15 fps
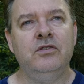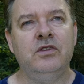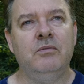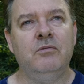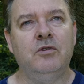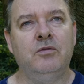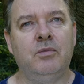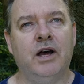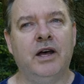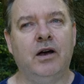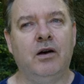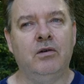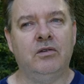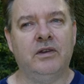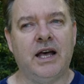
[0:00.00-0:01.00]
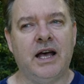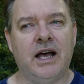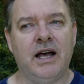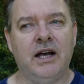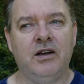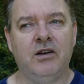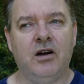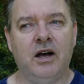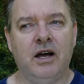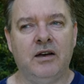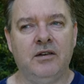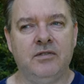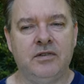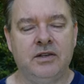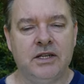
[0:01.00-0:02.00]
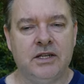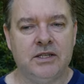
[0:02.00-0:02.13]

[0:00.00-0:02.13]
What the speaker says: some of my old archive